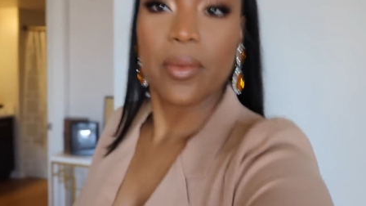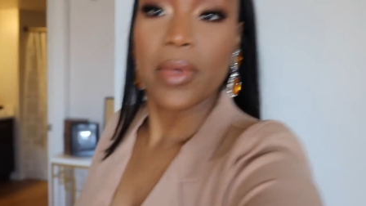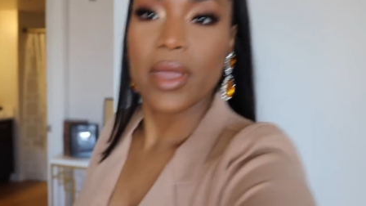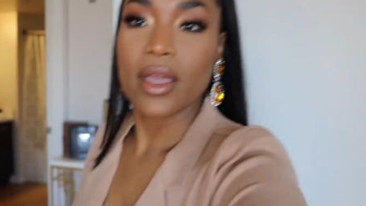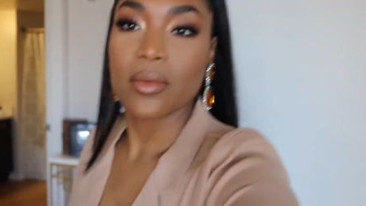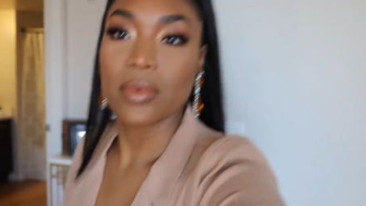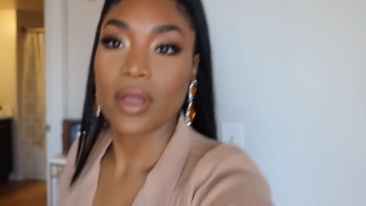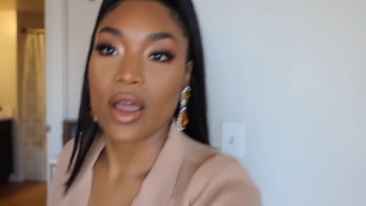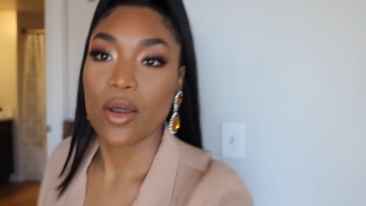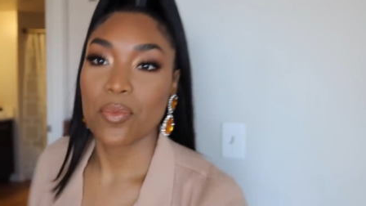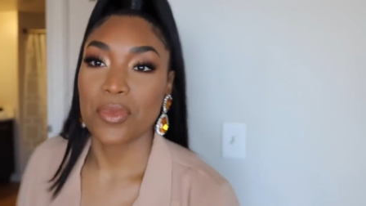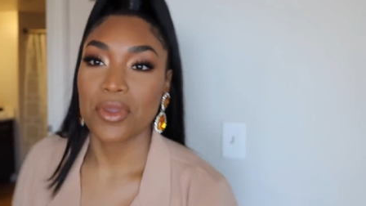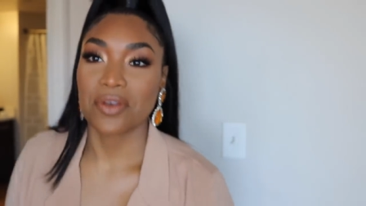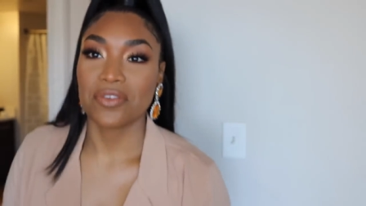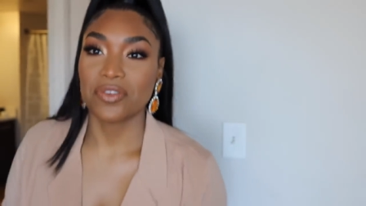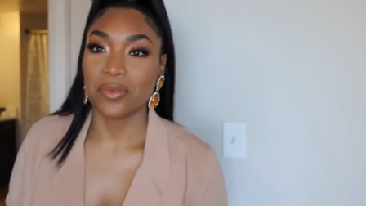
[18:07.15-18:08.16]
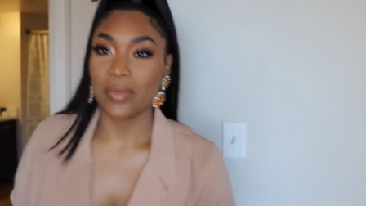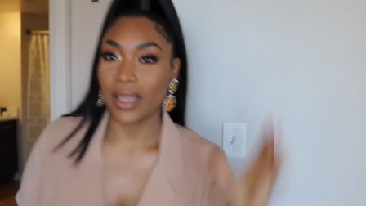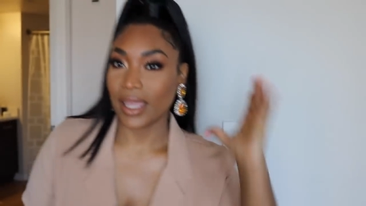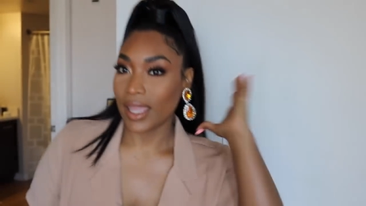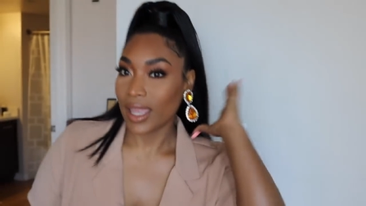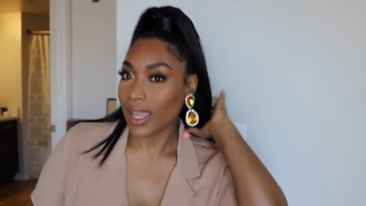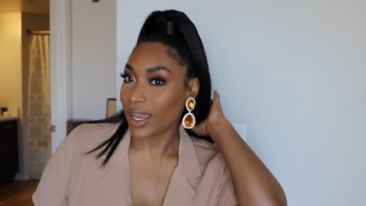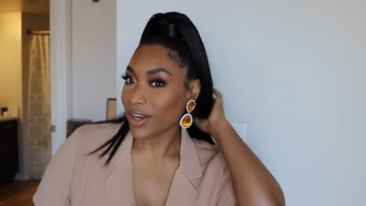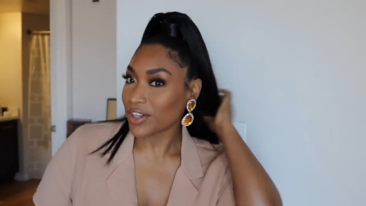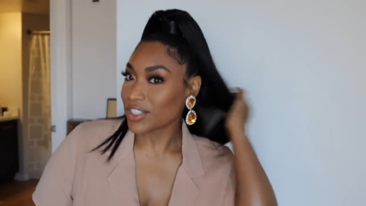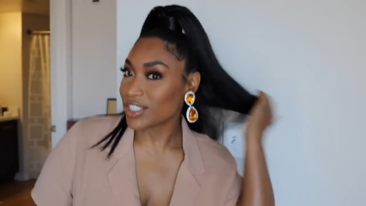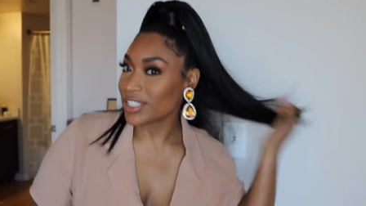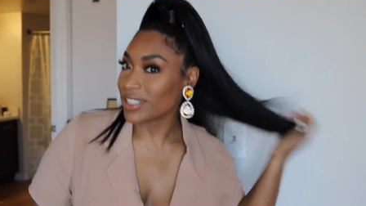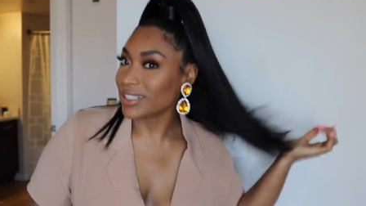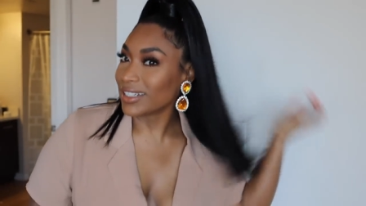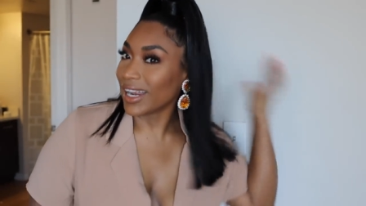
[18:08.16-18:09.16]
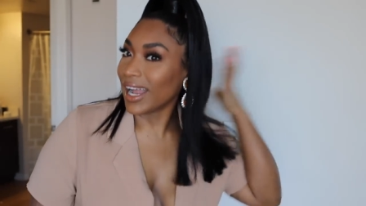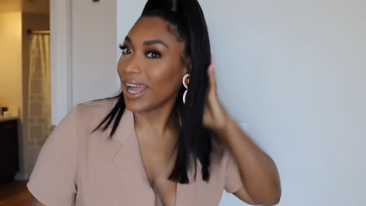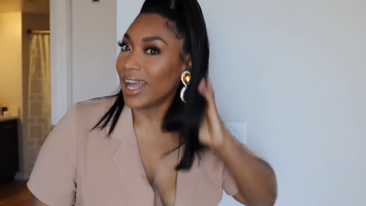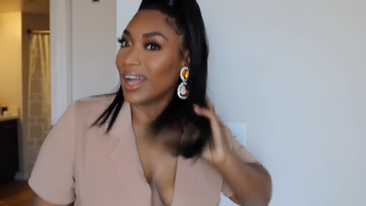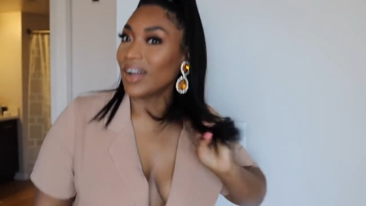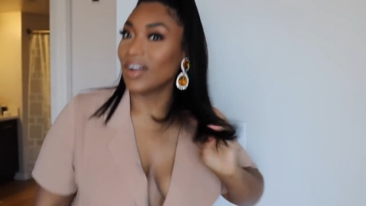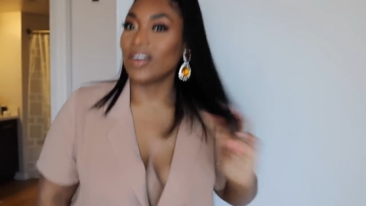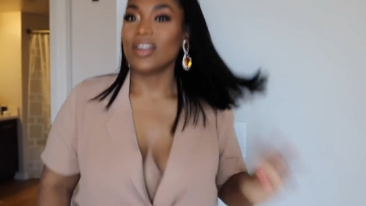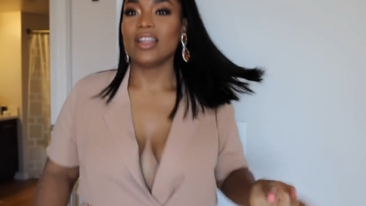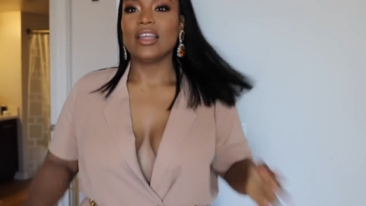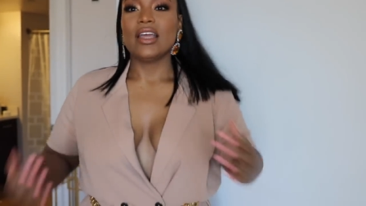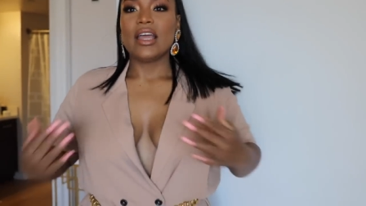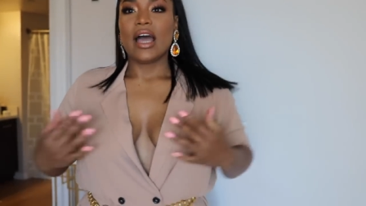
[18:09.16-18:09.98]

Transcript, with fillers: My makeup. Look how beautiful my hair turned out.